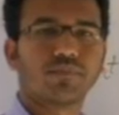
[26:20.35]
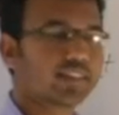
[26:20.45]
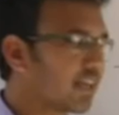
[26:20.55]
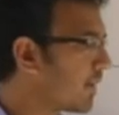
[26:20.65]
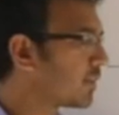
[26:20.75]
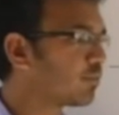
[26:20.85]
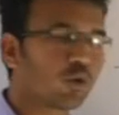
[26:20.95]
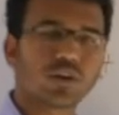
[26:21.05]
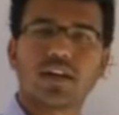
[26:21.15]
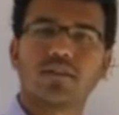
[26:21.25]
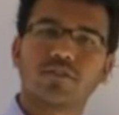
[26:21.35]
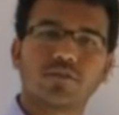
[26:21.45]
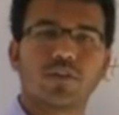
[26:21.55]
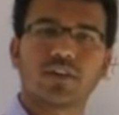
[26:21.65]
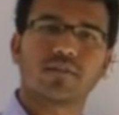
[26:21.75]
Same as
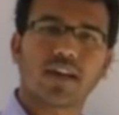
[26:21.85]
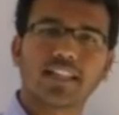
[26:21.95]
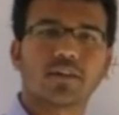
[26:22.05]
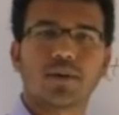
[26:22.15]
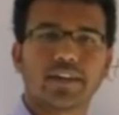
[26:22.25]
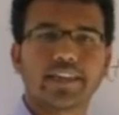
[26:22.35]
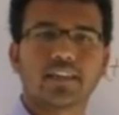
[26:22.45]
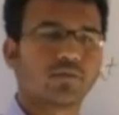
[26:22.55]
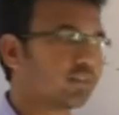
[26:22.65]
protons for other particles